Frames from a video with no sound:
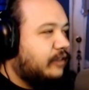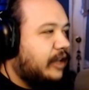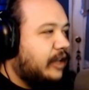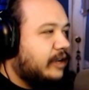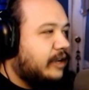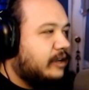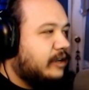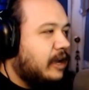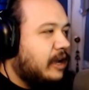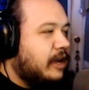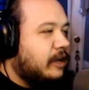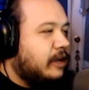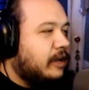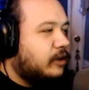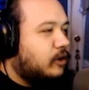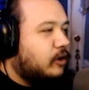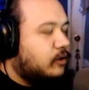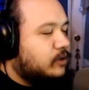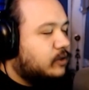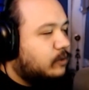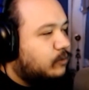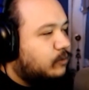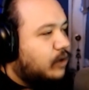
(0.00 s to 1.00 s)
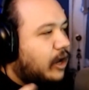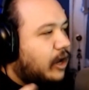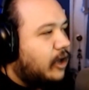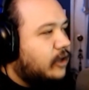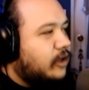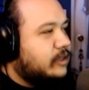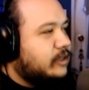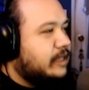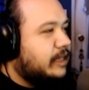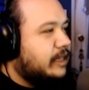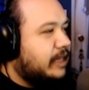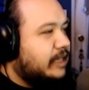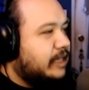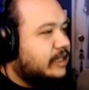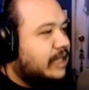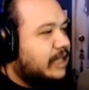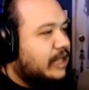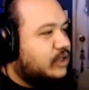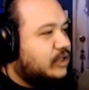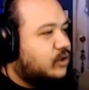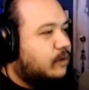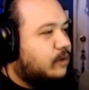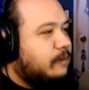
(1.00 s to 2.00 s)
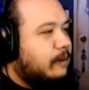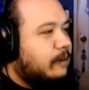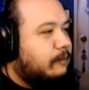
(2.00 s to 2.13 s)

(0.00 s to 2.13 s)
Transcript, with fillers: like go somewhere else and things of that sort.